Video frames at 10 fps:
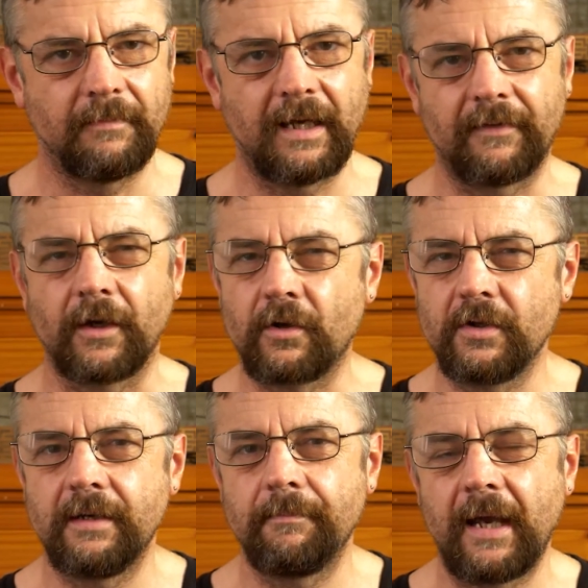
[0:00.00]
having a
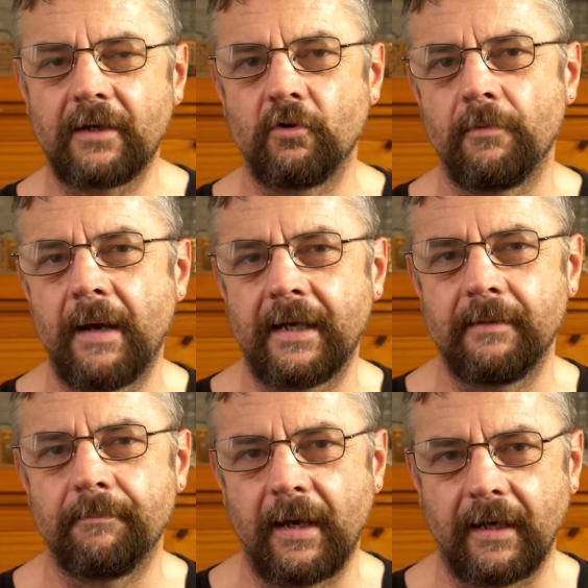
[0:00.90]
good impact or a bad
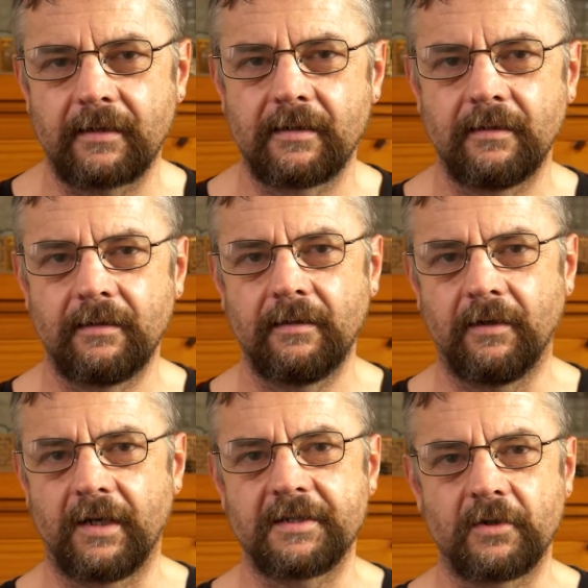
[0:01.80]
impact
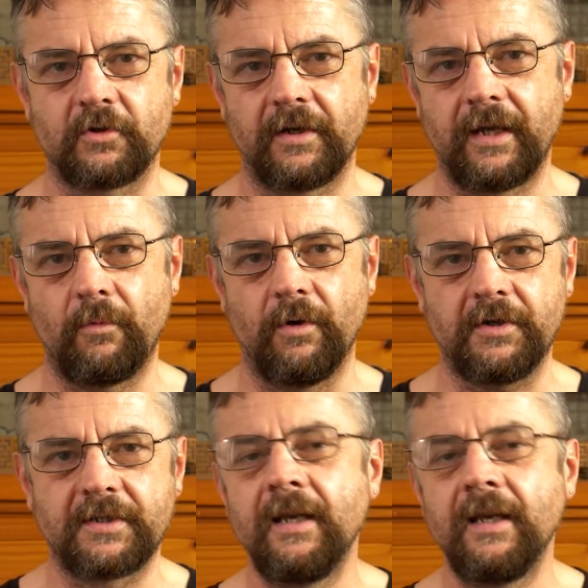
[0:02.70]
on our social networks?